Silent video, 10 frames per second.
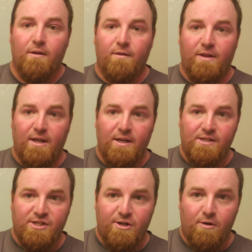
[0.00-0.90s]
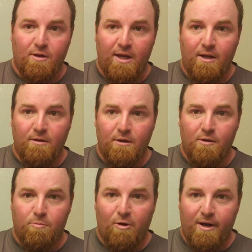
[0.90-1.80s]
the Sterling
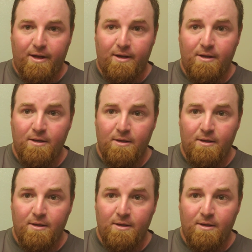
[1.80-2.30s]
Lil Brudder